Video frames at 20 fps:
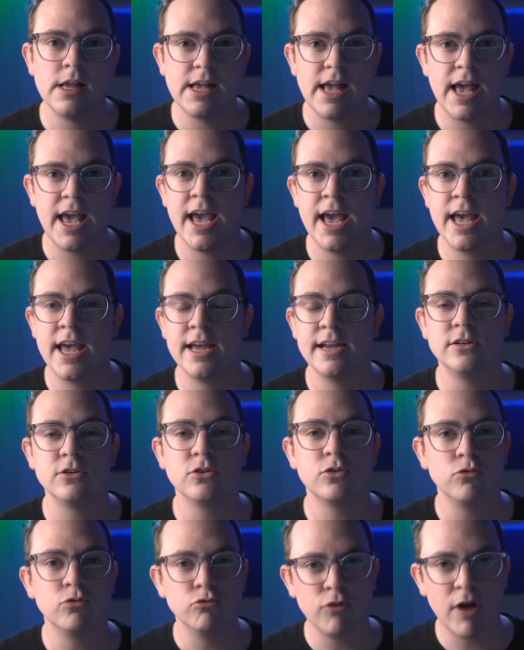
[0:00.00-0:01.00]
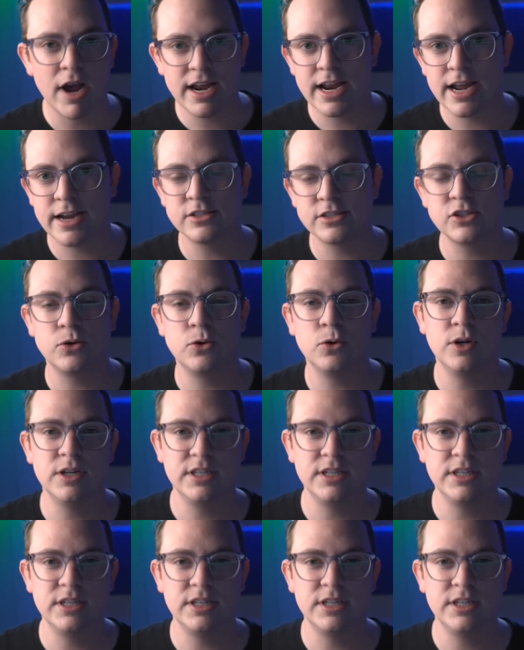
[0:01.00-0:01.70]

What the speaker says: and right out of school,